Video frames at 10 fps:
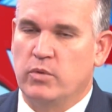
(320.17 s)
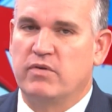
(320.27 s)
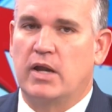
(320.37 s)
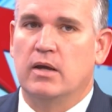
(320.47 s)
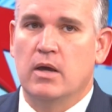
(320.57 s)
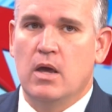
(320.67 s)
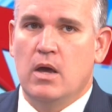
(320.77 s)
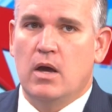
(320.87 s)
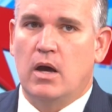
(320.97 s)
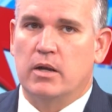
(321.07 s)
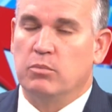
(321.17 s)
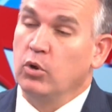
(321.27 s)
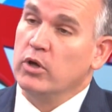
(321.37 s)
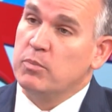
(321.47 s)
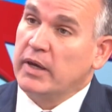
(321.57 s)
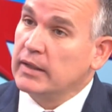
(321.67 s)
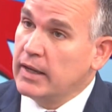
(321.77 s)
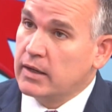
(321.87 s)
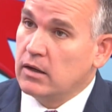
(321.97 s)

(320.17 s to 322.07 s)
We've got a, an employee picnic